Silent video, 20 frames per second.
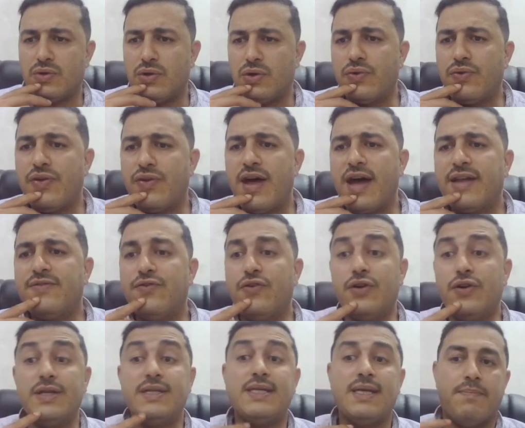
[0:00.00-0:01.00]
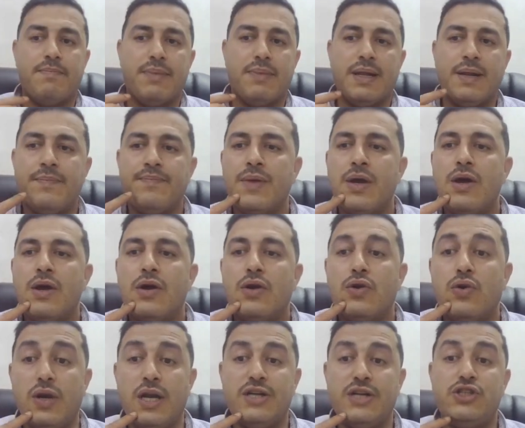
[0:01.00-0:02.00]
know that, for example,
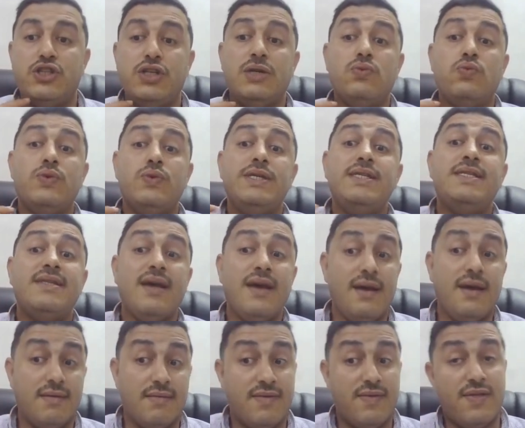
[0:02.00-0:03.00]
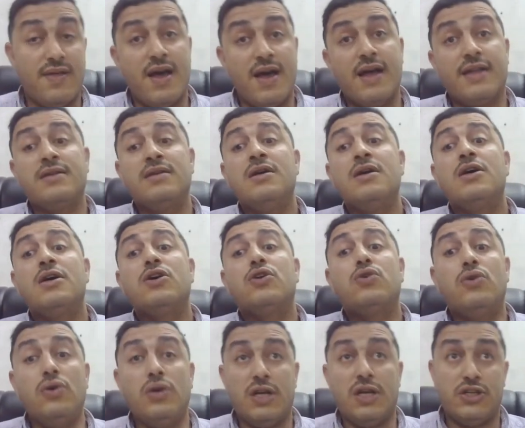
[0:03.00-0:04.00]
collagen, we said that
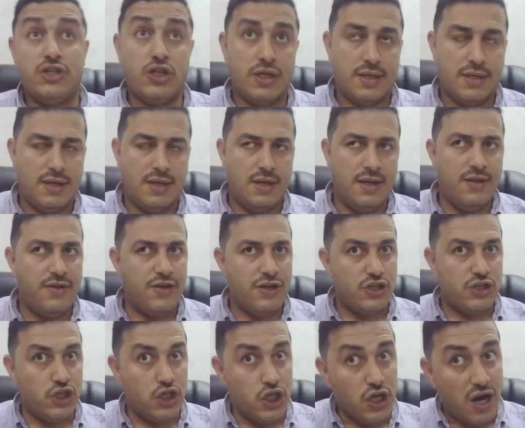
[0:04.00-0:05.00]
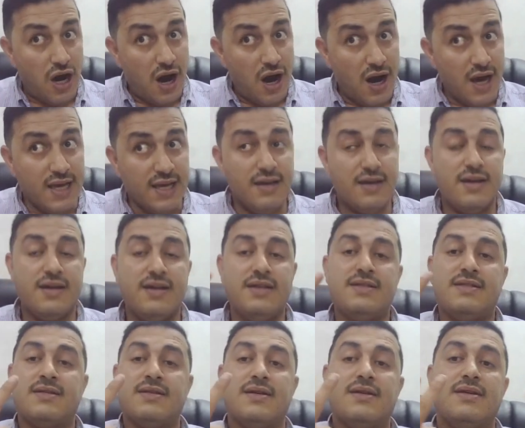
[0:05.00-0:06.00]
collagen in the GI
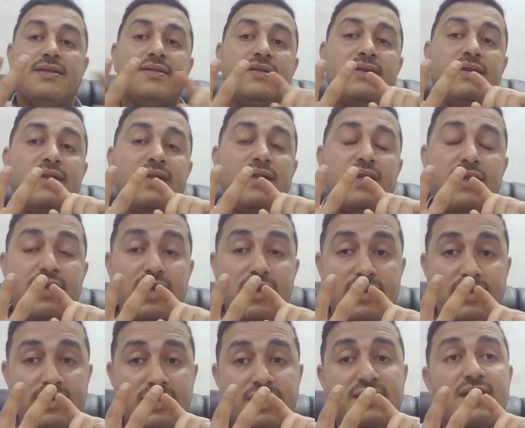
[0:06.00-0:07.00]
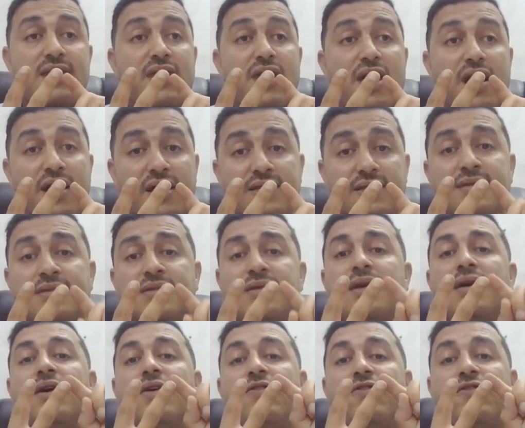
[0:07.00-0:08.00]
is synthesized
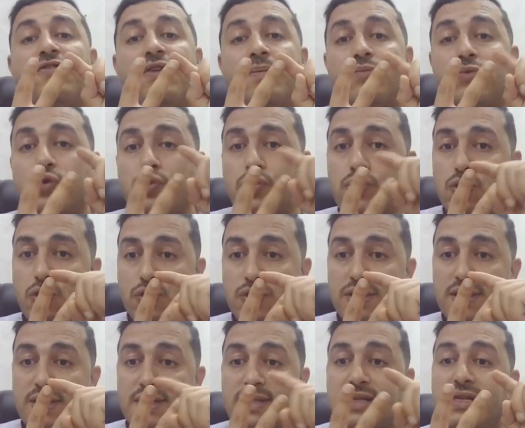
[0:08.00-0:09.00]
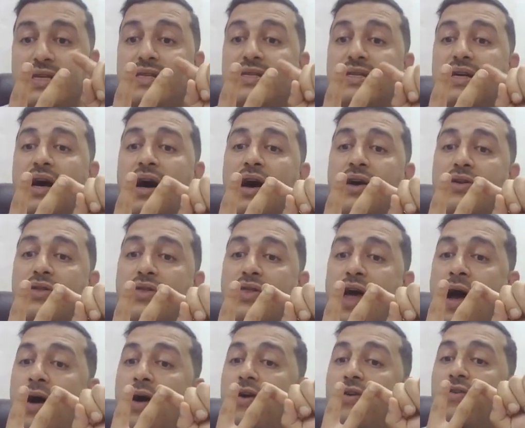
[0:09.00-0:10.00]
from two sources. These are
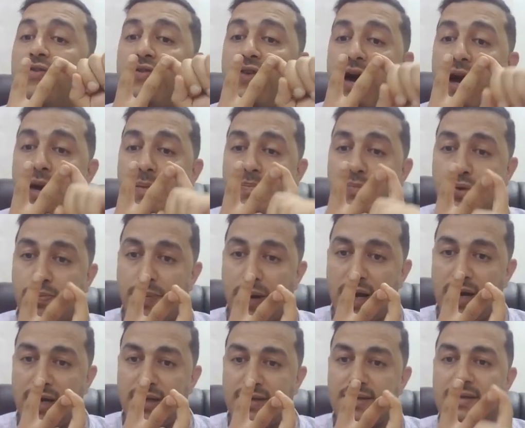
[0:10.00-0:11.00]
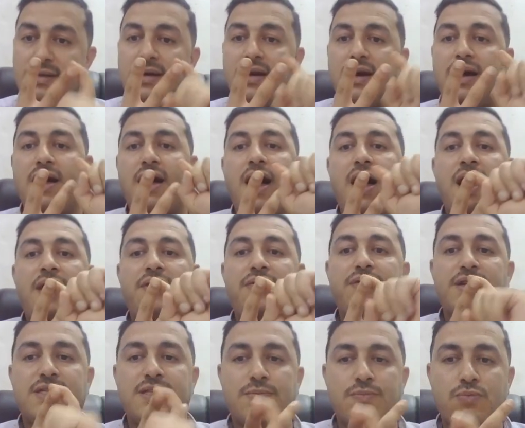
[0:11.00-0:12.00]
the fibroblast and
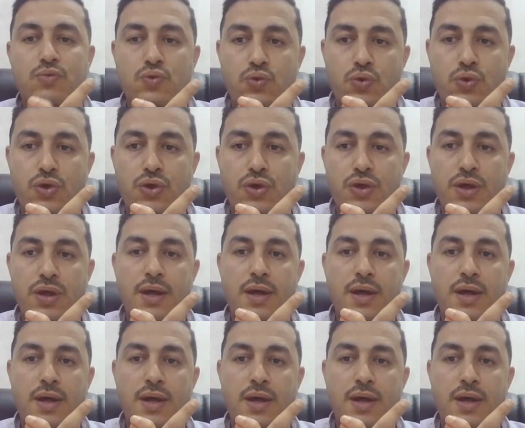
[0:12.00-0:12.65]
the smooth